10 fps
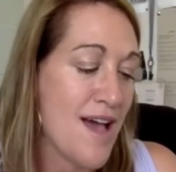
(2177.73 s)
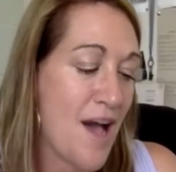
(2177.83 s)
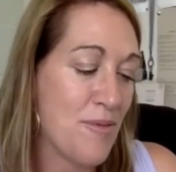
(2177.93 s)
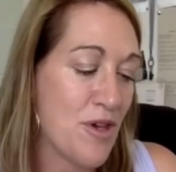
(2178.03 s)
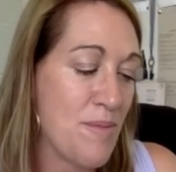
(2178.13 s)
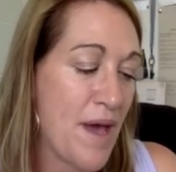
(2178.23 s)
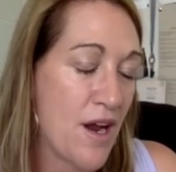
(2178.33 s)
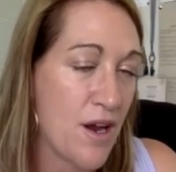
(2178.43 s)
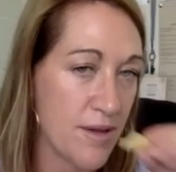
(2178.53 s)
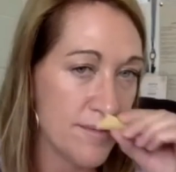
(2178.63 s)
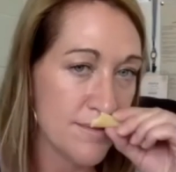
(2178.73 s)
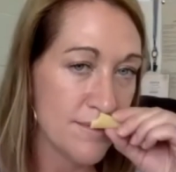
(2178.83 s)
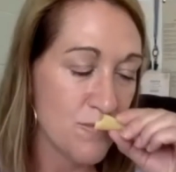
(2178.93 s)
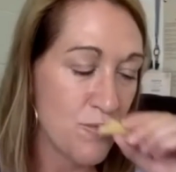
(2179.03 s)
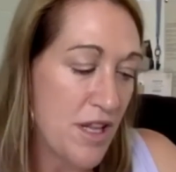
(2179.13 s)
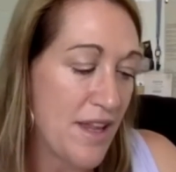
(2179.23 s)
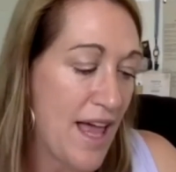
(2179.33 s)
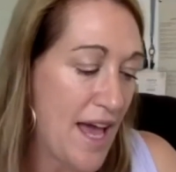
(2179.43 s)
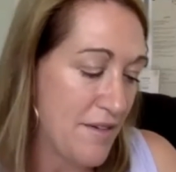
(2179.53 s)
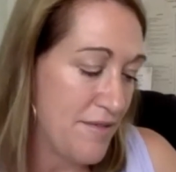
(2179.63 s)
You can pair it with a
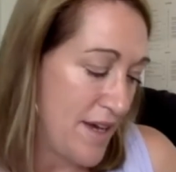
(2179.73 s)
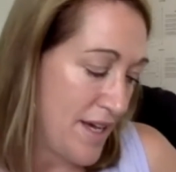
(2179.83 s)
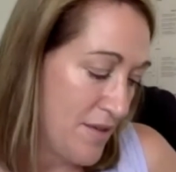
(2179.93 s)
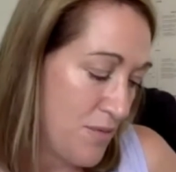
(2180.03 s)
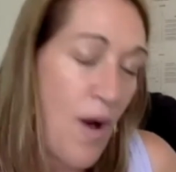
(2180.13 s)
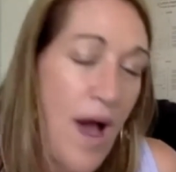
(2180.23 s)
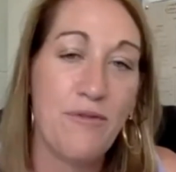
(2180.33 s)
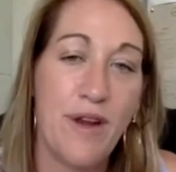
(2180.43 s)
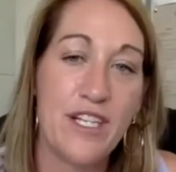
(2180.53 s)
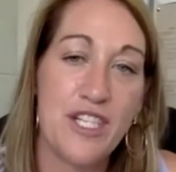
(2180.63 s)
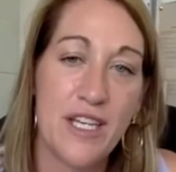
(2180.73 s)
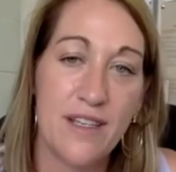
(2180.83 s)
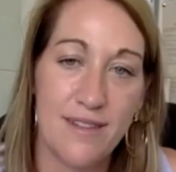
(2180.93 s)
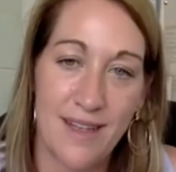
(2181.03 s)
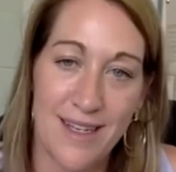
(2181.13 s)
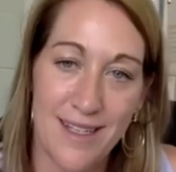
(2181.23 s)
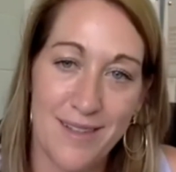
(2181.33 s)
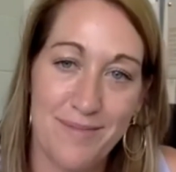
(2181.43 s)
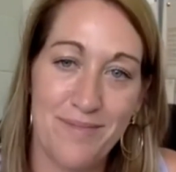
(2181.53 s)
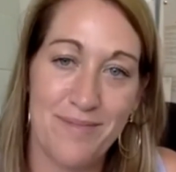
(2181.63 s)
lot of wide-ranging
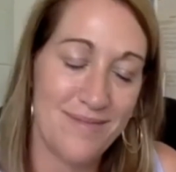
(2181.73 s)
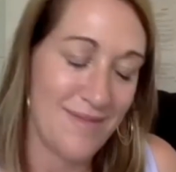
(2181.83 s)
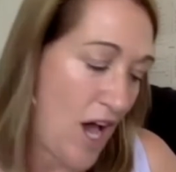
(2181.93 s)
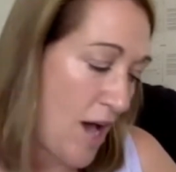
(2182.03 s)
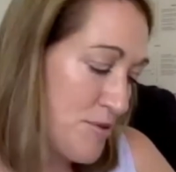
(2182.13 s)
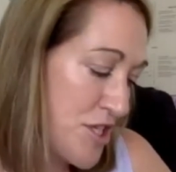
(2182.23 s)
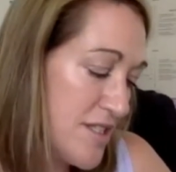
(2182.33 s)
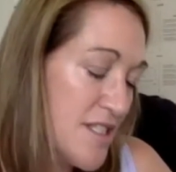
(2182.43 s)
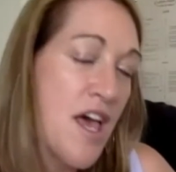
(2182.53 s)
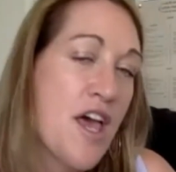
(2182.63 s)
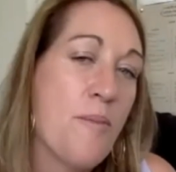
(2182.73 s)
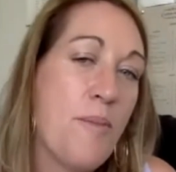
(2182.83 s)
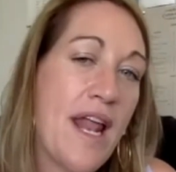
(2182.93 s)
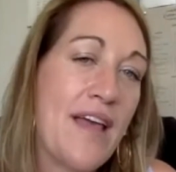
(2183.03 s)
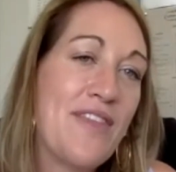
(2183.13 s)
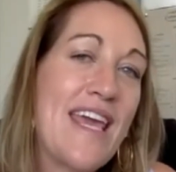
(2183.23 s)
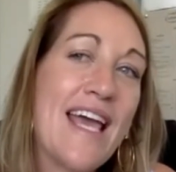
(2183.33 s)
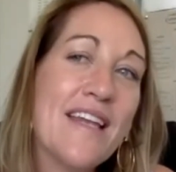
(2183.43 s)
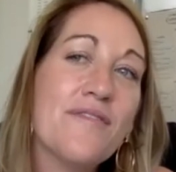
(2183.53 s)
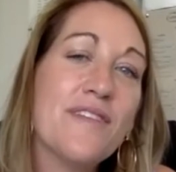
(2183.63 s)
options, but at the
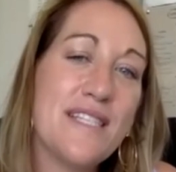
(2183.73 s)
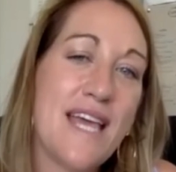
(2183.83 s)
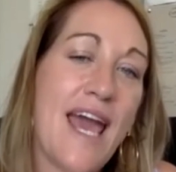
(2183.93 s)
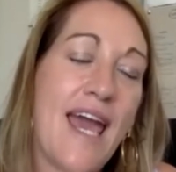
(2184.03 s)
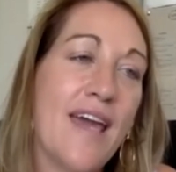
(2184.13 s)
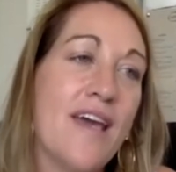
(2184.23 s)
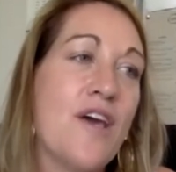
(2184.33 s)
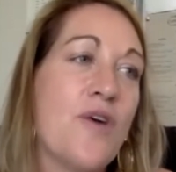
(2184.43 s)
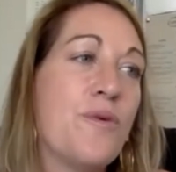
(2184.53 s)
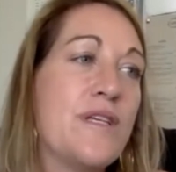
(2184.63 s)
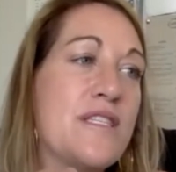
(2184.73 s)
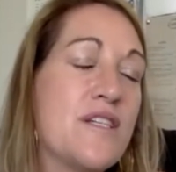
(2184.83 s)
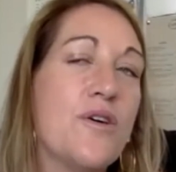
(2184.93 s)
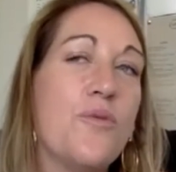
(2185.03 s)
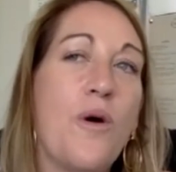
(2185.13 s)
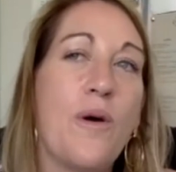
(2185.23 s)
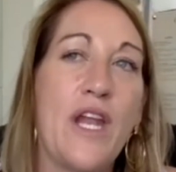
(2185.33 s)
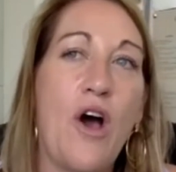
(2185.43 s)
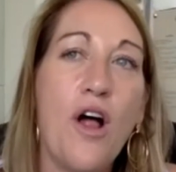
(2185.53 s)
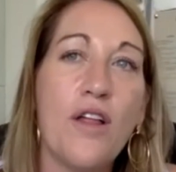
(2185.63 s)
end of the day, we still want
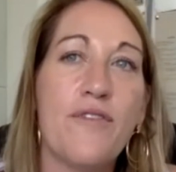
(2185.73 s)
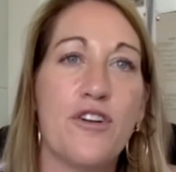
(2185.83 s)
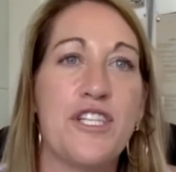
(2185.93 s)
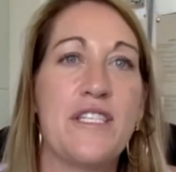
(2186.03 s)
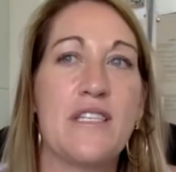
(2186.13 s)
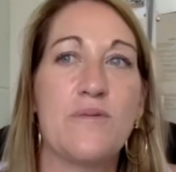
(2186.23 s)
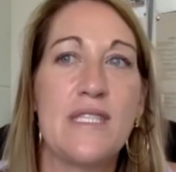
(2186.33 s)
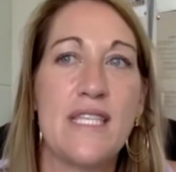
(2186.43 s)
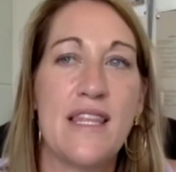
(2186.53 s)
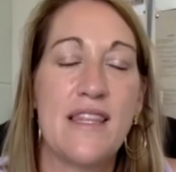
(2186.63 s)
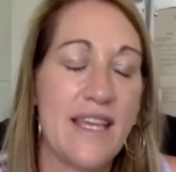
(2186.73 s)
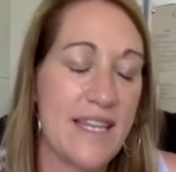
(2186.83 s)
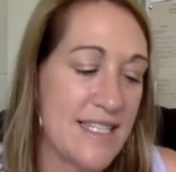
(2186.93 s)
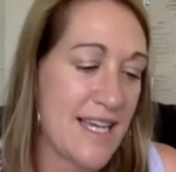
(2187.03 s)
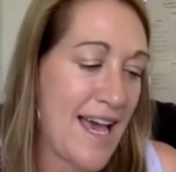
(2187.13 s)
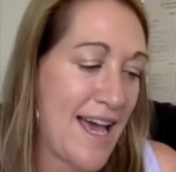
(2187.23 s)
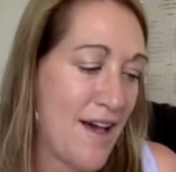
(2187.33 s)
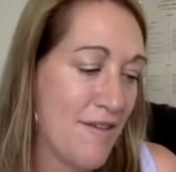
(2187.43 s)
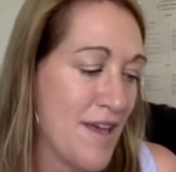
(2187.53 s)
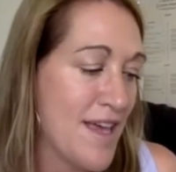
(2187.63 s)
all of our cheeses. We say that they need to
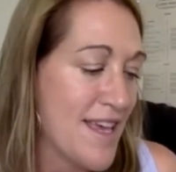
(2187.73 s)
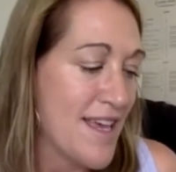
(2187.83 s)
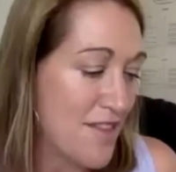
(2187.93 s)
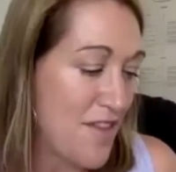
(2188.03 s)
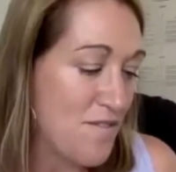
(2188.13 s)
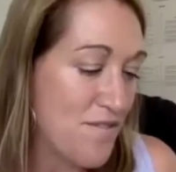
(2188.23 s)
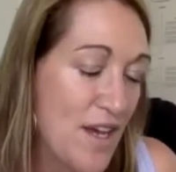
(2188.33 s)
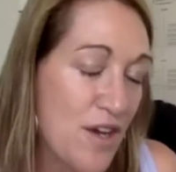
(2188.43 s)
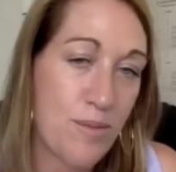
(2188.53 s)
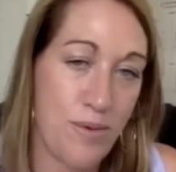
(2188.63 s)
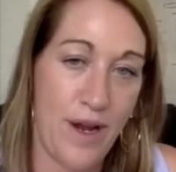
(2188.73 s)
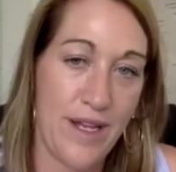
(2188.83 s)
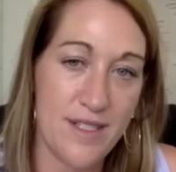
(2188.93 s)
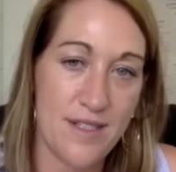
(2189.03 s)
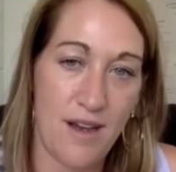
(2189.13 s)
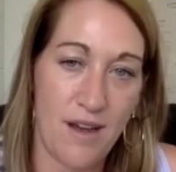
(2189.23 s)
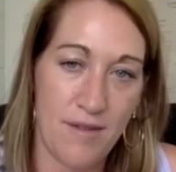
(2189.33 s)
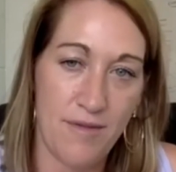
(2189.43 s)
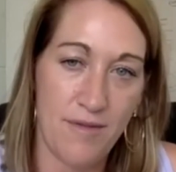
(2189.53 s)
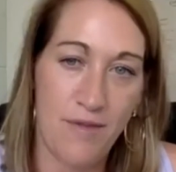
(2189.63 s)
have kind of the fingerprint
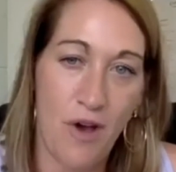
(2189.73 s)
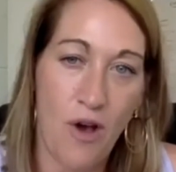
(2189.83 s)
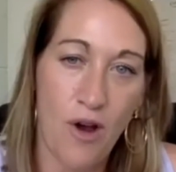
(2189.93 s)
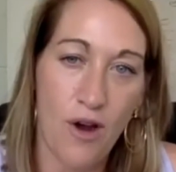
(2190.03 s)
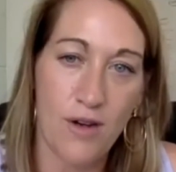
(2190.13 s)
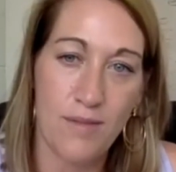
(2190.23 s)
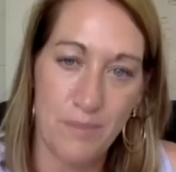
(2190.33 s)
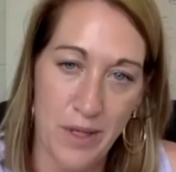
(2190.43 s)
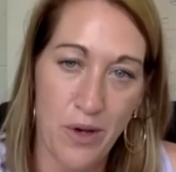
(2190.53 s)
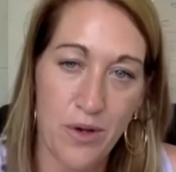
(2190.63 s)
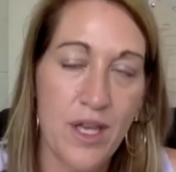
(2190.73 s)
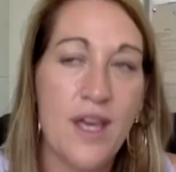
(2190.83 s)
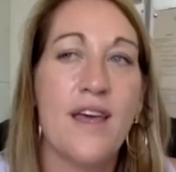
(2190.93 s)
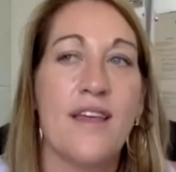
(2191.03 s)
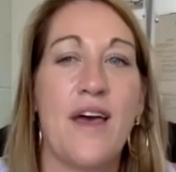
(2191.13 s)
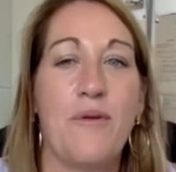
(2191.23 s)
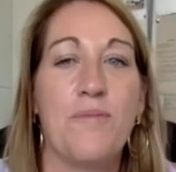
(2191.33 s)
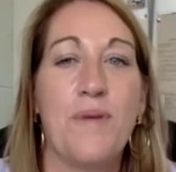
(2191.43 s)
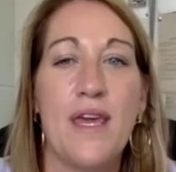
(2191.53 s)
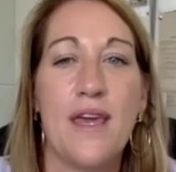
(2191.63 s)
of our milk that would
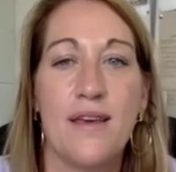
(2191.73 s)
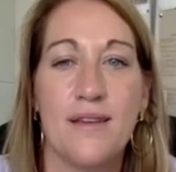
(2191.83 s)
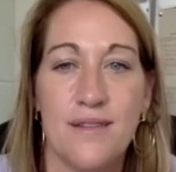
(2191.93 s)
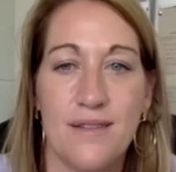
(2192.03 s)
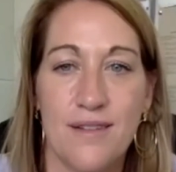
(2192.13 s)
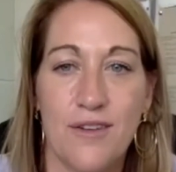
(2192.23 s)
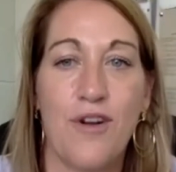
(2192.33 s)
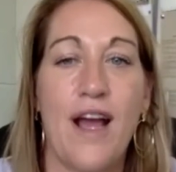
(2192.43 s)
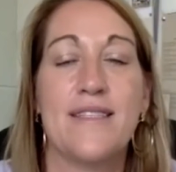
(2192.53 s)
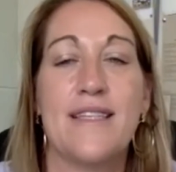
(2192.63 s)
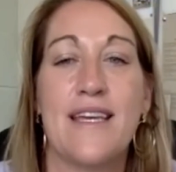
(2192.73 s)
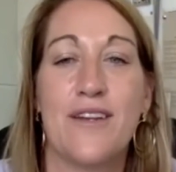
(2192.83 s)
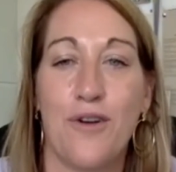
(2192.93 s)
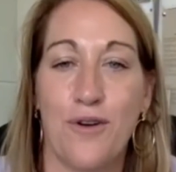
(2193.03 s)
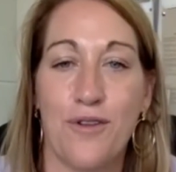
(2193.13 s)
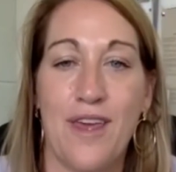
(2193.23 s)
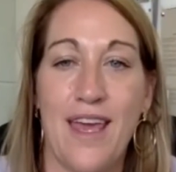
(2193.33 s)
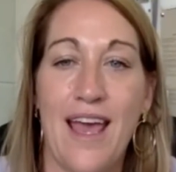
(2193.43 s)
be grassy and earthy.